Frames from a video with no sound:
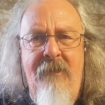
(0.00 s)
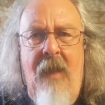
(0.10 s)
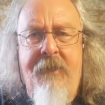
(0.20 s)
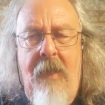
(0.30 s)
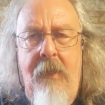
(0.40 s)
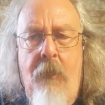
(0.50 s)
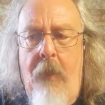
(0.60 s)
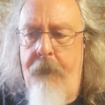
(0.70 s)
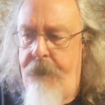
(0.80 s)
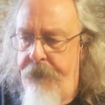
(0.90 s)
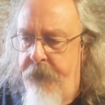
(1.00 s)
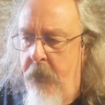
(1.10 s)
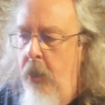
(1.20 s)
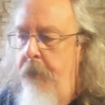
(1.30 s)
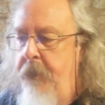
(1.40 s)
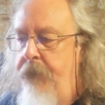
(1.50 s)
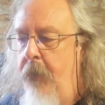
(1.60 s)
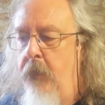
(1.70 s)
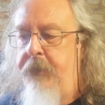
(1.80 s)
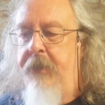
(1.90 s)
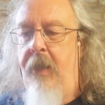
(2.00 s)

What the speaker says: I tell you what, Urban Fox,